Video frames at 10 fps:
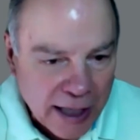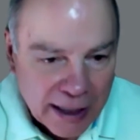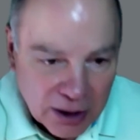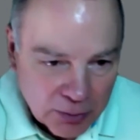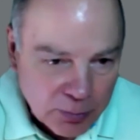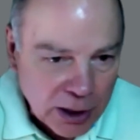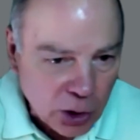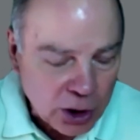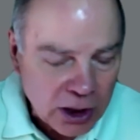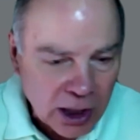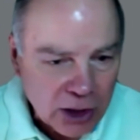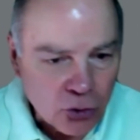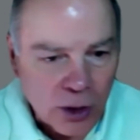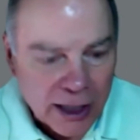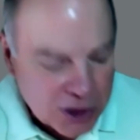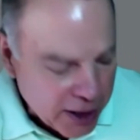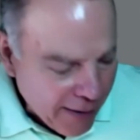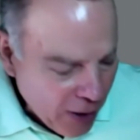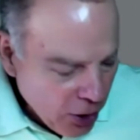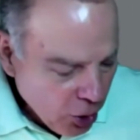at, compare and contrast,
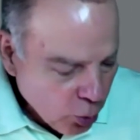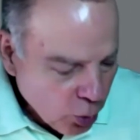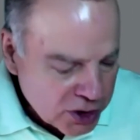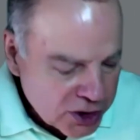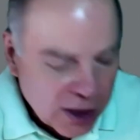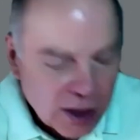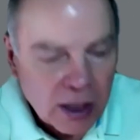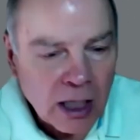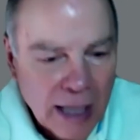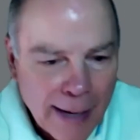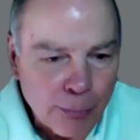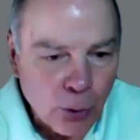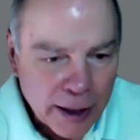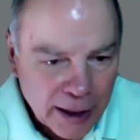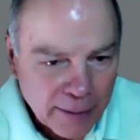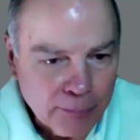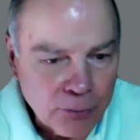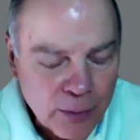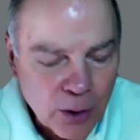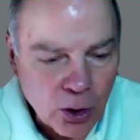was collaborating
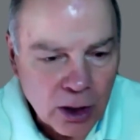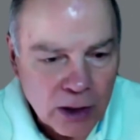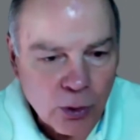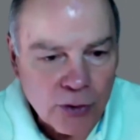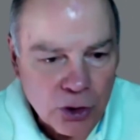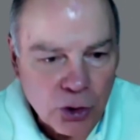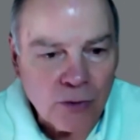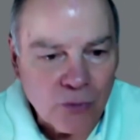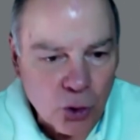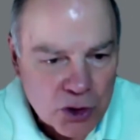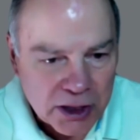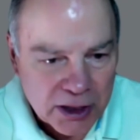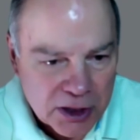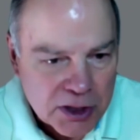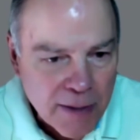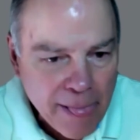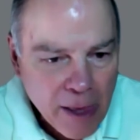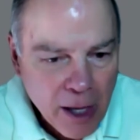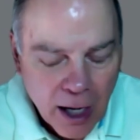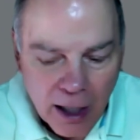primarily with universities
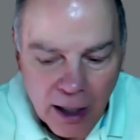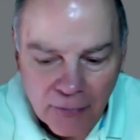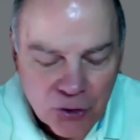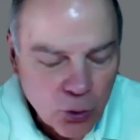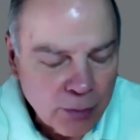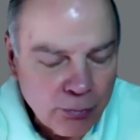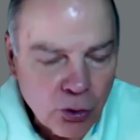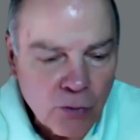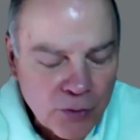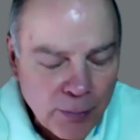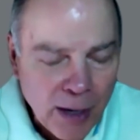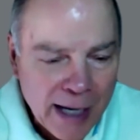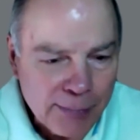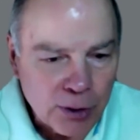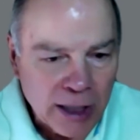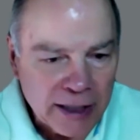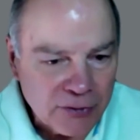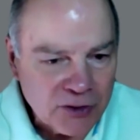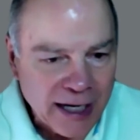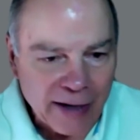to improve the pipeline
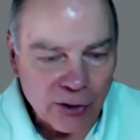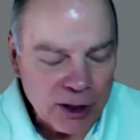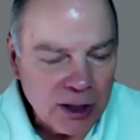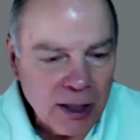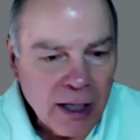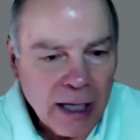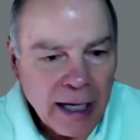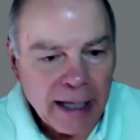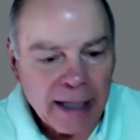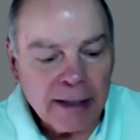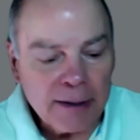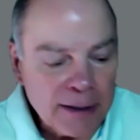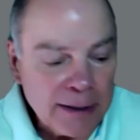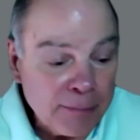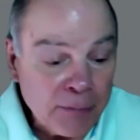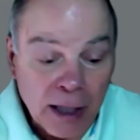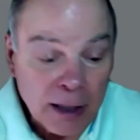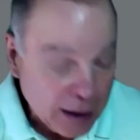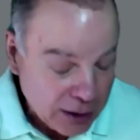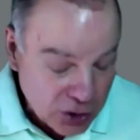of talent and
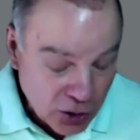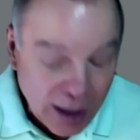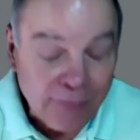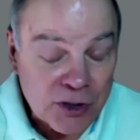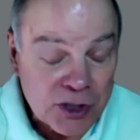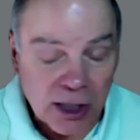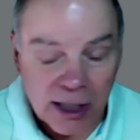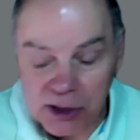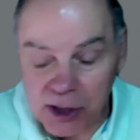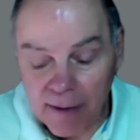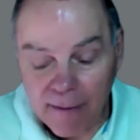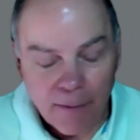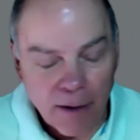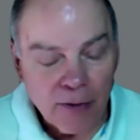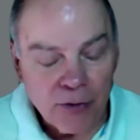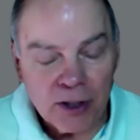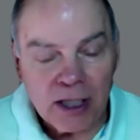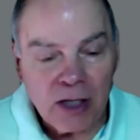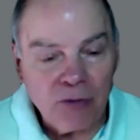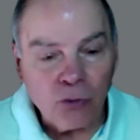to emphasize the
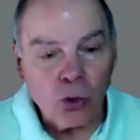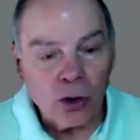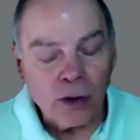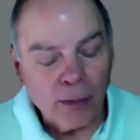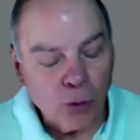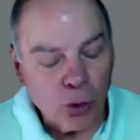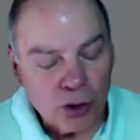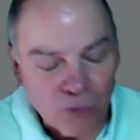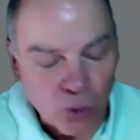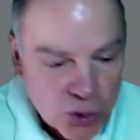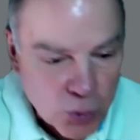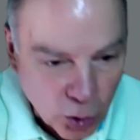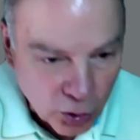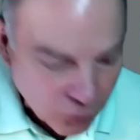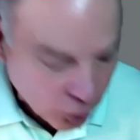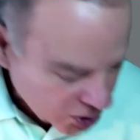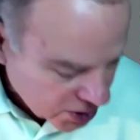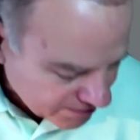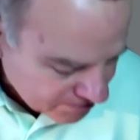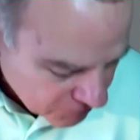need for a more diverse
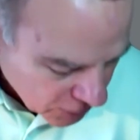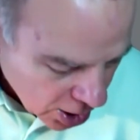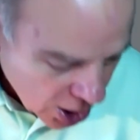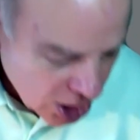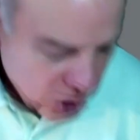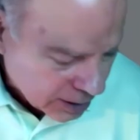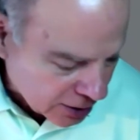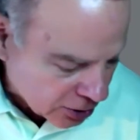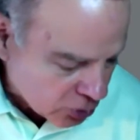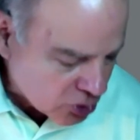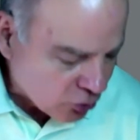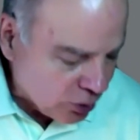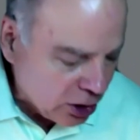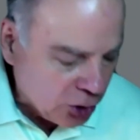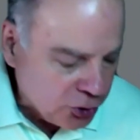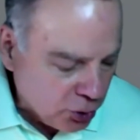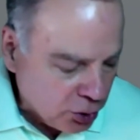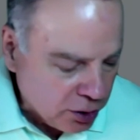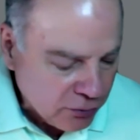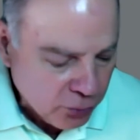workforce. So we looked at those three
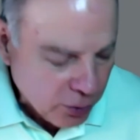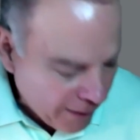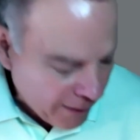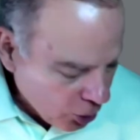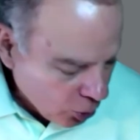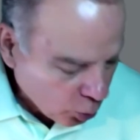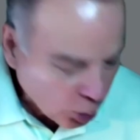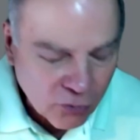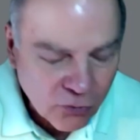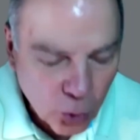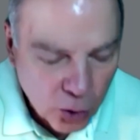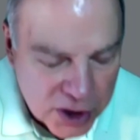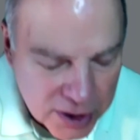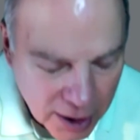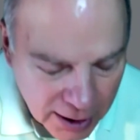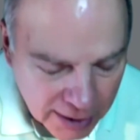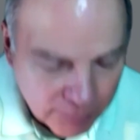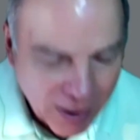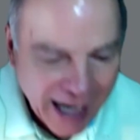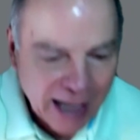alternative workforce
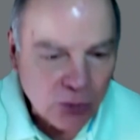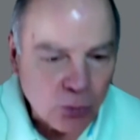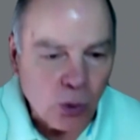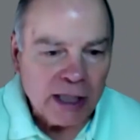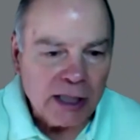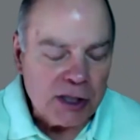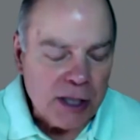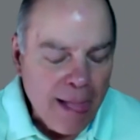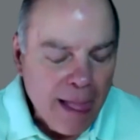pathways.